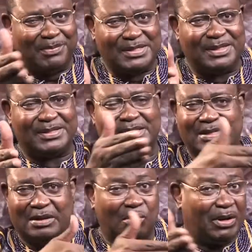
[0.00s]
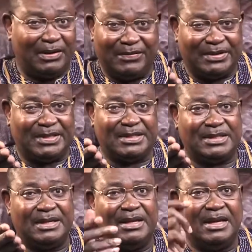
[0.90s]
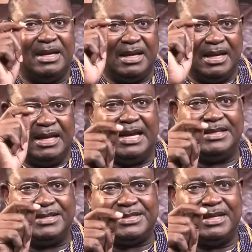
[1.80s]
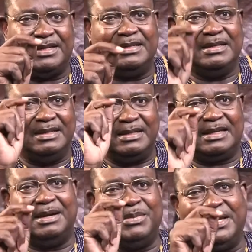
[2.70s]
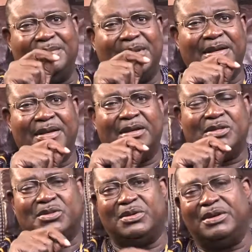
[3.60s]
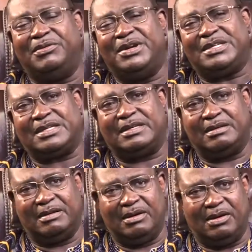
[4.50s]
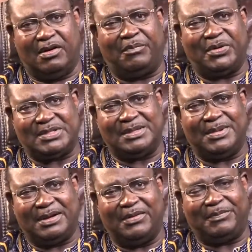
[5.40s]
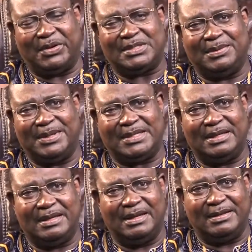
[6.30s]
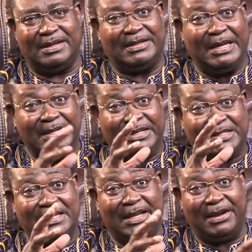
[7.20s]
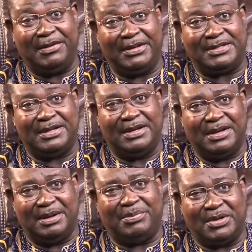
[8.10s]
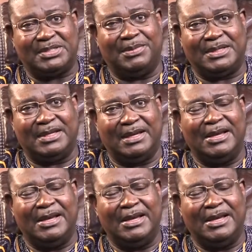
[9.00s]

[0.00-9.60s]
businesses and whatever it is, Elijah said, come near me. So the risk of proximity, the dangers inherent in proximity,